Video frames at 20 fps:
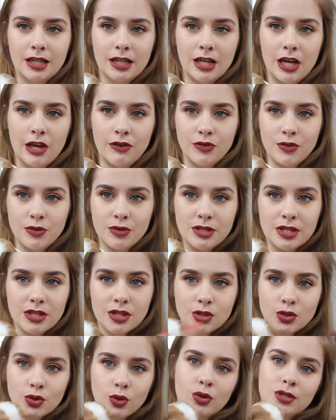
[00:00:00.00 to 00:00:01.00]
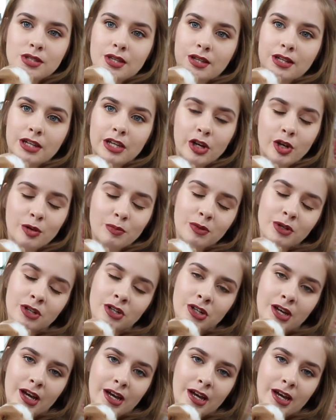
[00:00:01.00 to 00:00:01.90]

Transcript: if you see the door suddenly open